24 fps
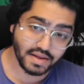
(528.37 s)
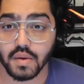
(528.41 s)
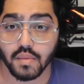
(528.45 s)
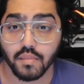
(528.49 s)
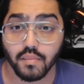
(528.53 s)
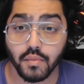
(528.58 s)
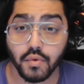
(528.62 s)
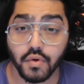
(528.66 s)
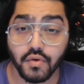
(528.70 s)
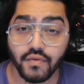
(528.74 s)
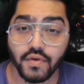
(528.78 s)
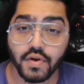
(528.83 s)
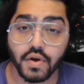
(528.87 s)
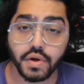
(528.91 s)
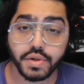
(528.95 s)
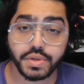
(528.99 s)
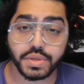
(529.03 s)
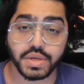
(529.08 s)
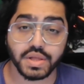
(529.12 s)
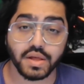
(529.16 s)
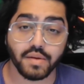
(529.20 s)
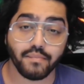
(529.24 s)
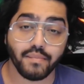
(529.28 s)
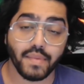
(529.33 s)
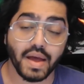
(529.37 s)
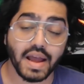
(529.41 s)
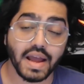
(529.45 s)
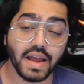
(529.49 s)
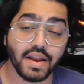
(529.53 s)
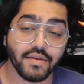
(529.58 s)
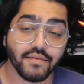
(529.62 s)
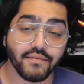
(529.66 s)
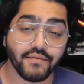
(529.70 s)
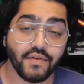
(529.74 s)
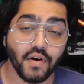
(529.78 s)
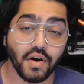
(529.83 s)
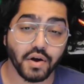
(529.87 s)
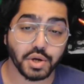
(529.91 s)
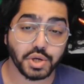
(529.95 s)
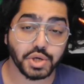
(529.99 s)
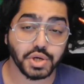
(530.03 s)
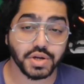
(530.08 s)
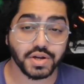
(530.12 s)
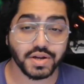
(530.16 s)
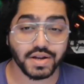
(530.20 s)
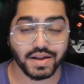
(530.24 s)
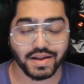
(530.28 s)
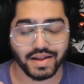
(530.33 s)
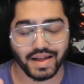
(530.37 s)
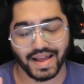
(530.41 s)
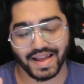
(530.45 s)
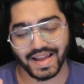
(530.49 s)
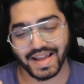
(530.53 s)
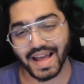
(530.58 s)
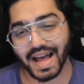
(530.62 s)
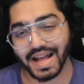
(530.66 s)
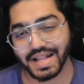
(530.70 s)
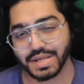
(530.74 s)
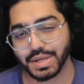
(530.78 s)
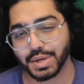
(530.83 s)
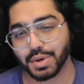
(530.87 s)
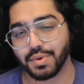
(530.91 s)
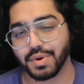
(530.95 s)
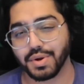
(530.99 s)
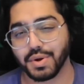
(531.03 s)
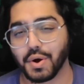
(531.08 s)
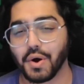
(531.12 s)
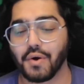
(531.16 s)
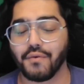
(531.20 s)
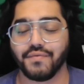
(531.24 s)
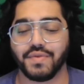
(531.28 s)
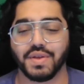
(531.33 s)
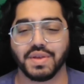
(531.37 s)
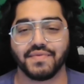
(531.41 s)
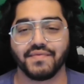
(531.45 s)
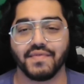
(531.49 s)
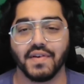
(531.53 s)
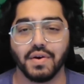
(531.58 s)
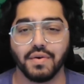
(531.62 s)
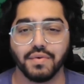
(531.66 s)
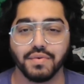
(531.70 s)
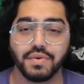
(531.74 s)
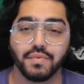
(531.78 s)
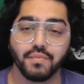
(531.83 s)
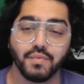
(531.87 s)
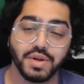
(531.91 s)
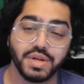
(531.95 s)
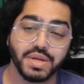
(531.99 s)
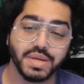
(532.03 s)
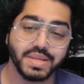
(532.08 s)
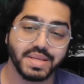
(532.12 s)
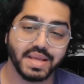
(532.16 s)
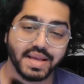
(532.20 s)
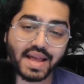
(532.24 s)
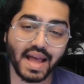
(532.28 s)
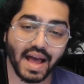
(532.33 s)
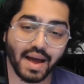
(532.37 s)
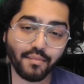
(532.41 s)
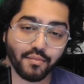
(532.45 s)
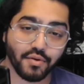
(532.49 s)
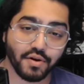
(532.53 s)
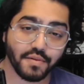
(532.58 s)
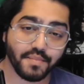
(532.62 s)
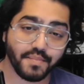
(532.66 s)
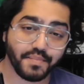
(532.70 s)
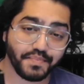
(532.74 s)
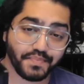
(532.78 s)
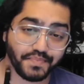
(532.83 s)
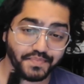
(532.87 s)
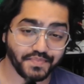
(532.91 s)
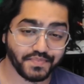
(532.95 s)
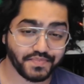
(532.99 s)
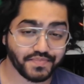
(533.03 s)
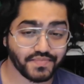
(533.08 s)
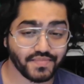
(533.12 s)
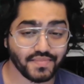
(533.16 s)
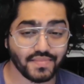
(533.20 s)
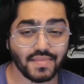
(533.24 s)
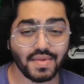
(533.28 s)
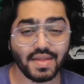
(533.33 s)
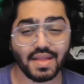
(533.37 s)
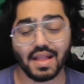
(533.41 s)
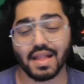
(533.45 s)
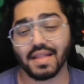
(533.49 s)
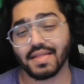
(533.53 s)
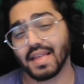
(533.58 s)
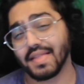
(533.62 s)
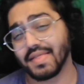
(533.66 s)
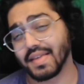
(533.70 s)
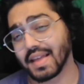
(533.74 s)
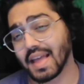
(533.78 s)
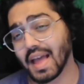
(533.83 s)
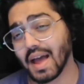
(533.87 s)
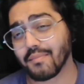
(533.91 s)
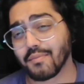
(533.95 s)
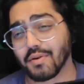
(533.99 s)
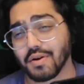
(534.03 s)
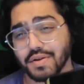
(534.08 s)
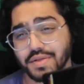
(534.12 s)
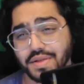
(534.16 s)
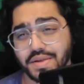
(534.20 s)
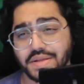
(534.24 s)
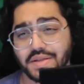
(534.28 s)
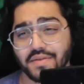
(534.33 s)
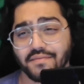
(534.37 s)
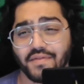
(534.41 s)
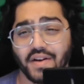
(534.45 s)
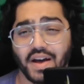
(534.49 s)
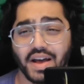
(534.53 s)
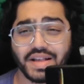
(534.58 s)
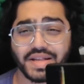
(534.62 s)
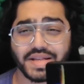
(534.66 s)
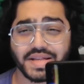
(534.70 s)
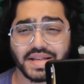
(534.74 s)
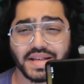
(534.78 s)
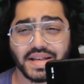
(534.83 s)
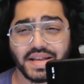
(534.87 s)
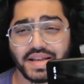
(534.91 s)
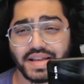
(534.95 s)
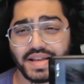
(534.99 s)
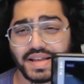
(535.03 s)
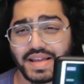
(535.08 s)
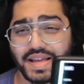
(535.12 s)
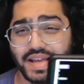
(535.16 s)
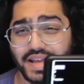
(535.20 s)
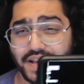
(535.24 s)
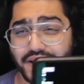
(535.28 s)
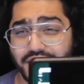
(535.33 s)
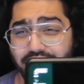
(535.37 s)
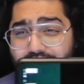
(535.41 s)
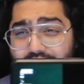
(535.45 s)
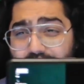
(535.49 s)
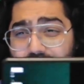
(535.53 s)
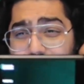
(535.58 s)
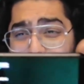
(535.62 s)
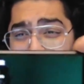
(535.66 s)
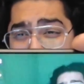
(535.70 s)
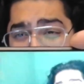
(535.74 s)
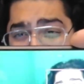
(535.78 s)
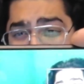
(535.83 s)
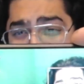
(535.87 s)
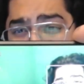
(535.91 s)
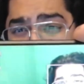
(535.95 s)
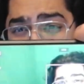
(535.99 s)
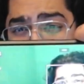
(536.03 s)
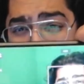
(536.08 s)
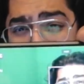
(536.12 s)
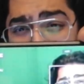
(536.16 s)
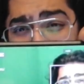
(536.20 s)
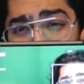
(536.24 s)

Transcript: Moving on to the main function and category of this phone, which is the camera. Now the camera on this device is amazing.